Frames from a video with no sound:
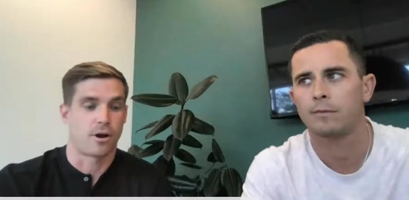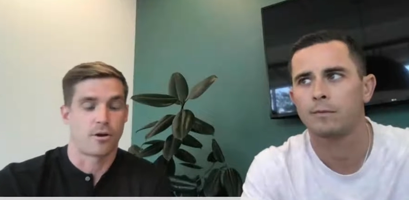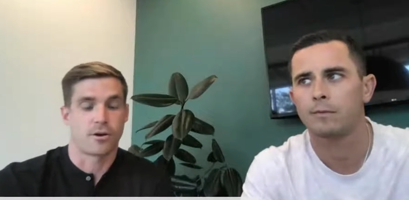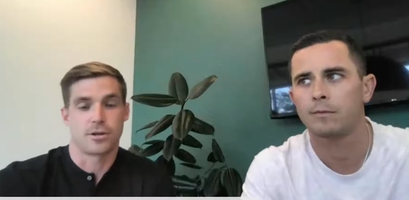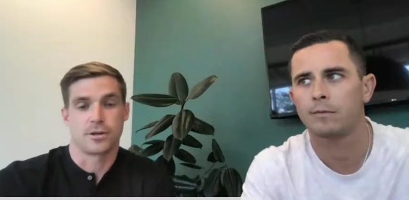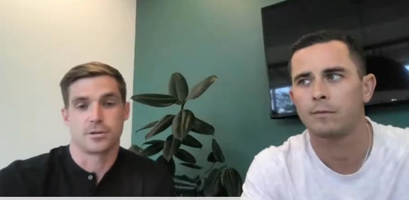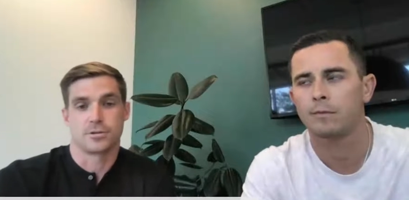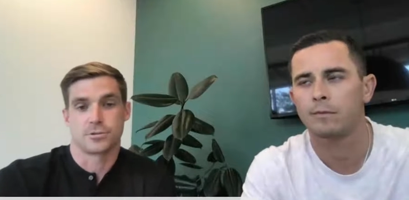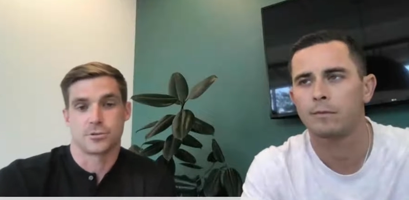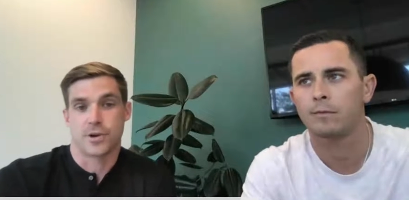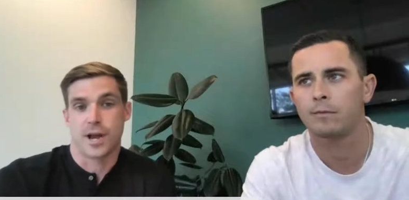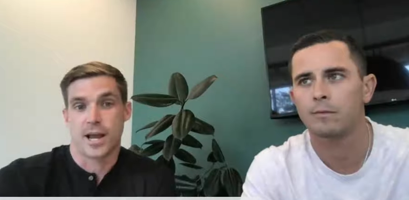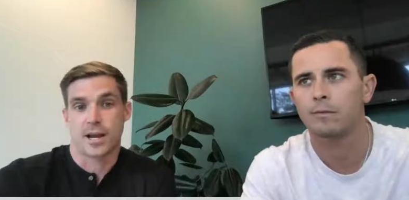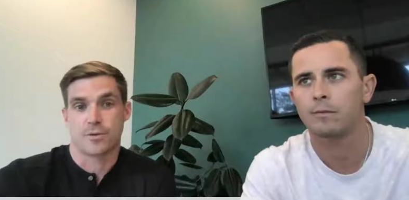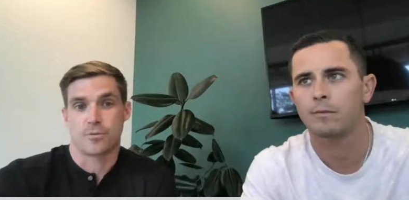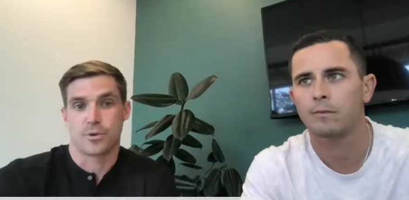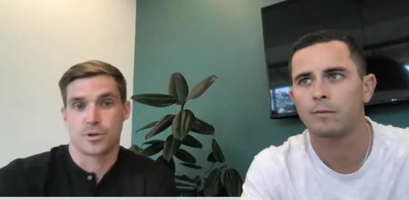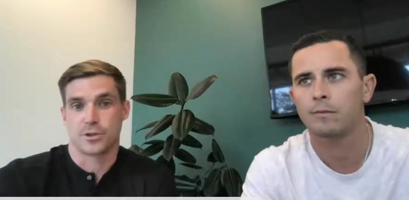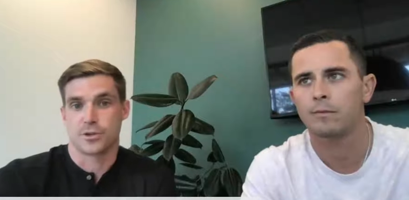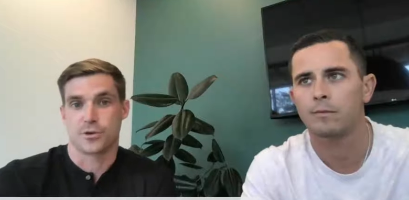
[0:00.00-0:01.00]
Speaker 1: are you in
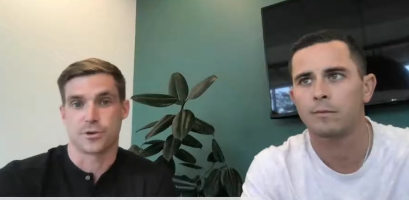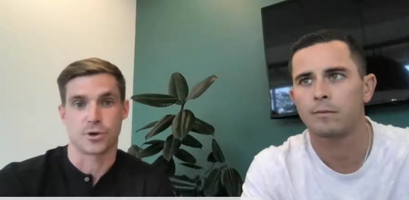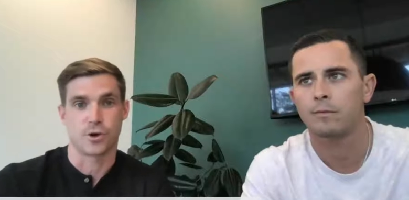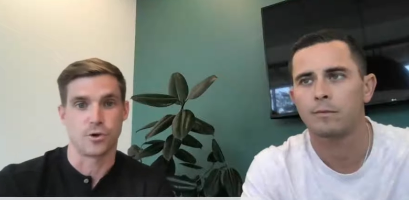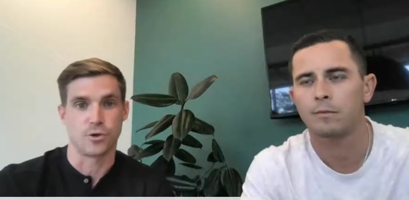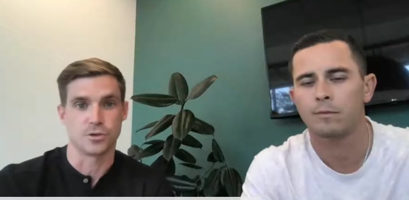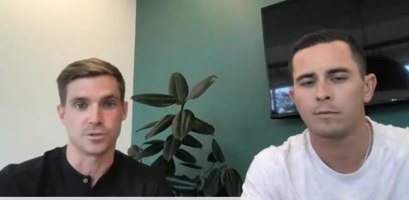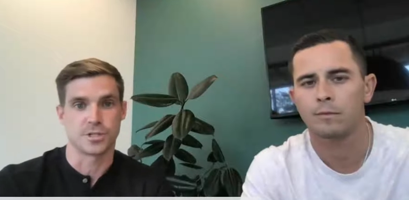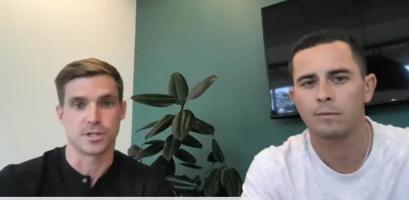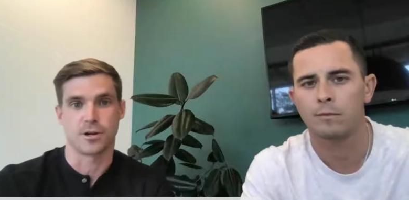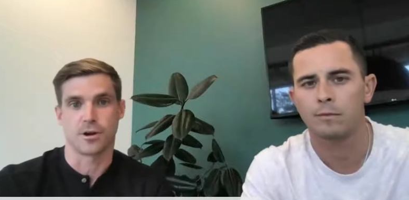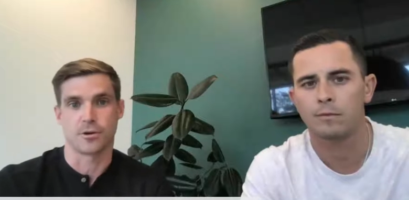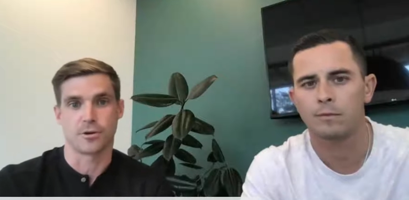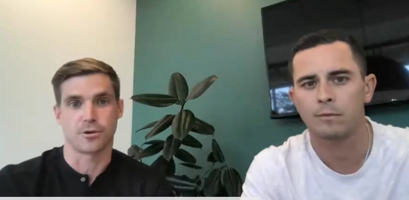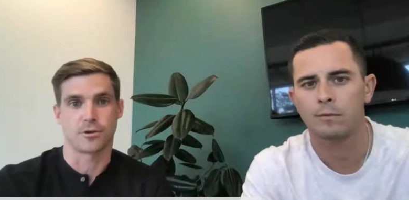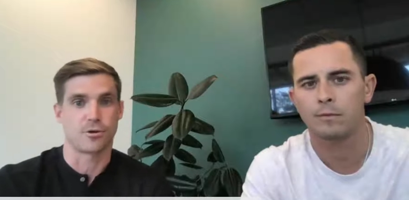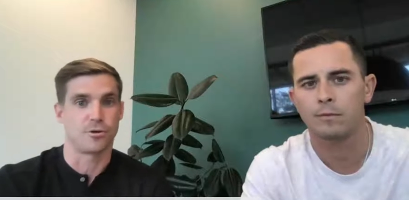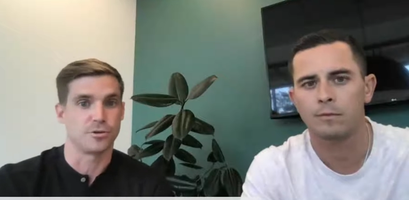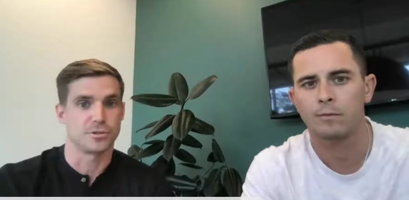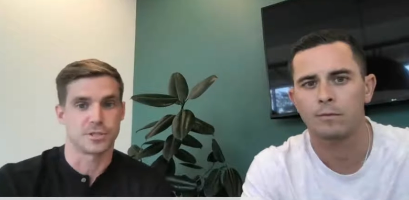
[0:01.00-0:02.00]
track with your goals and are
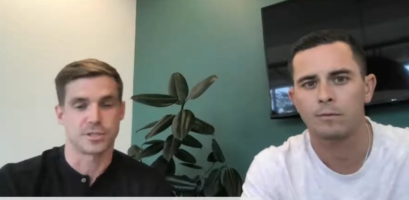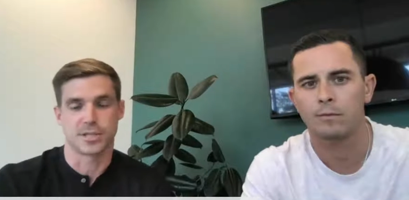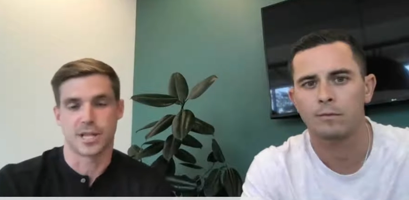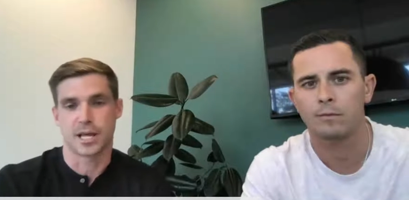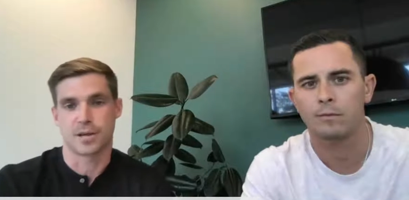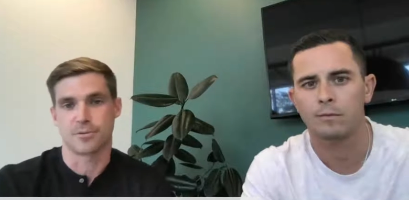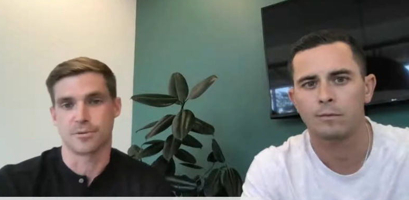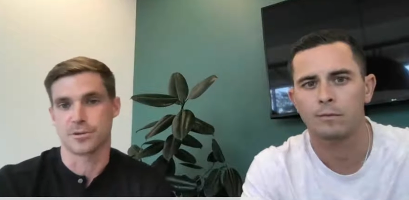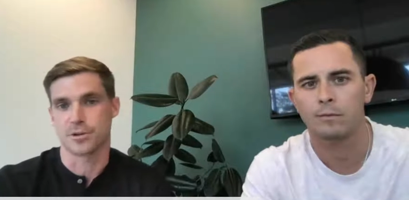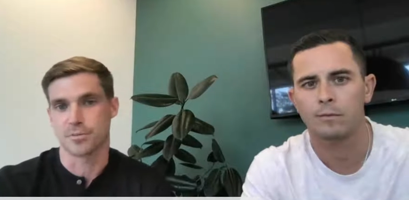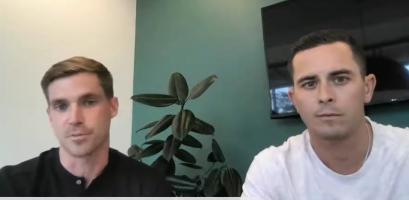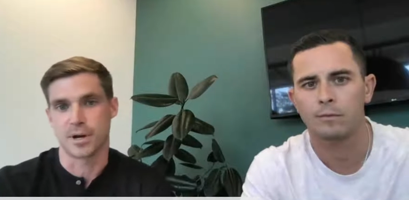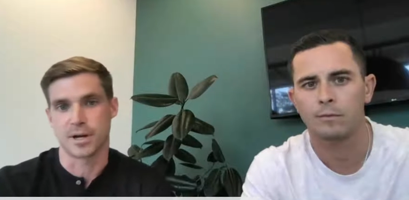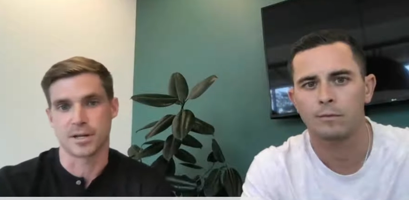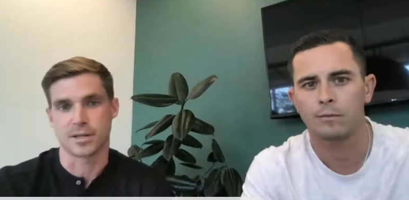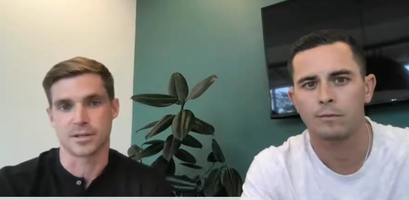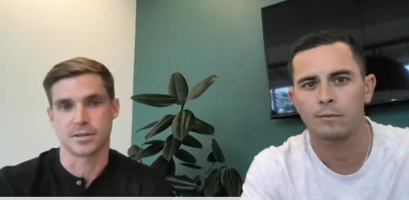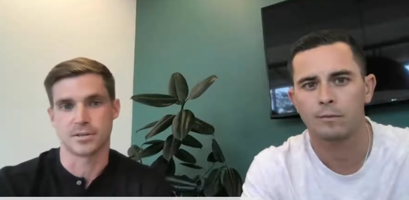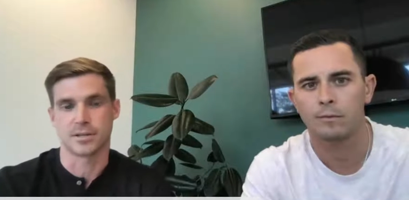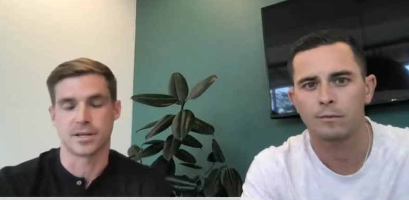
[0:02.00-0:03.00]
your goals in line with your
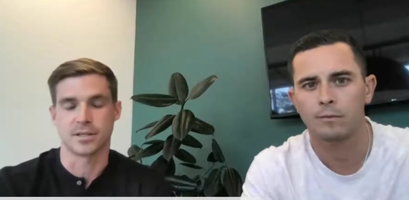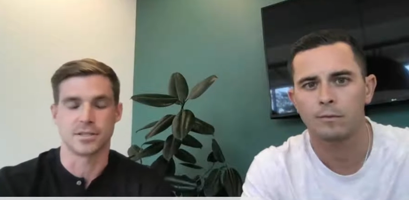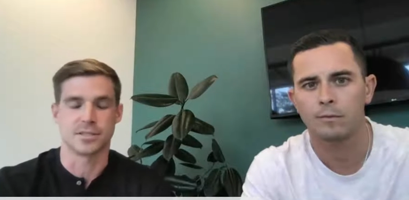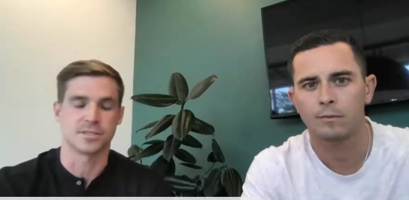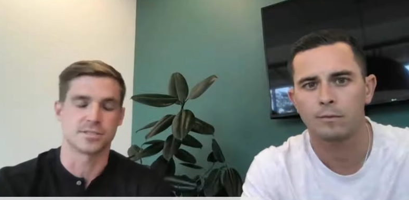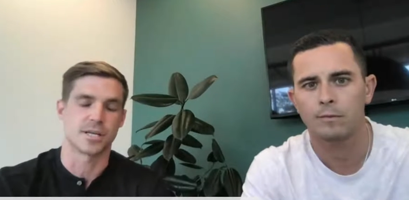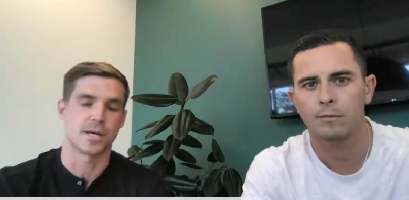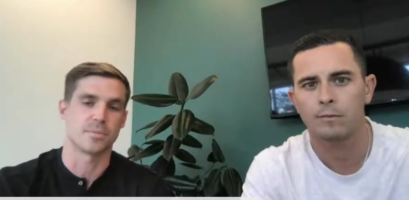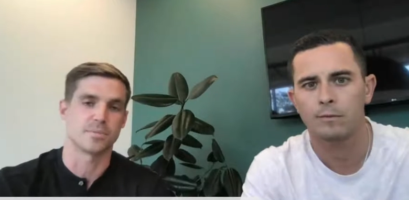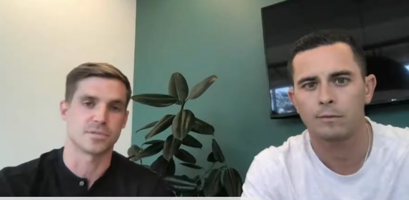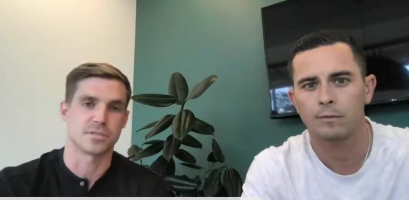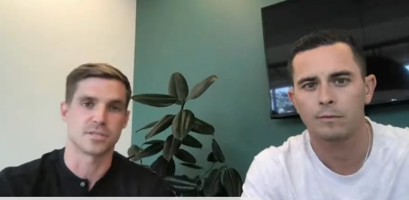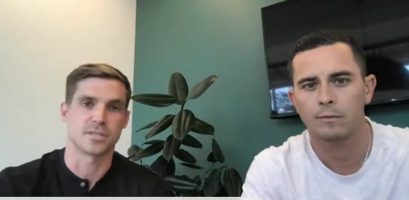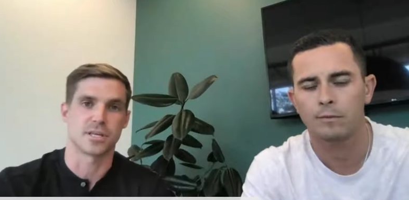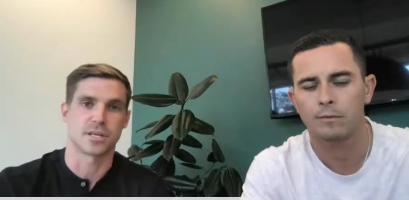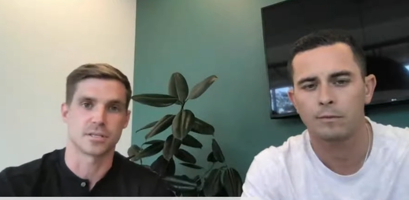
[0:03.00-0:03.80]
money and, and these types of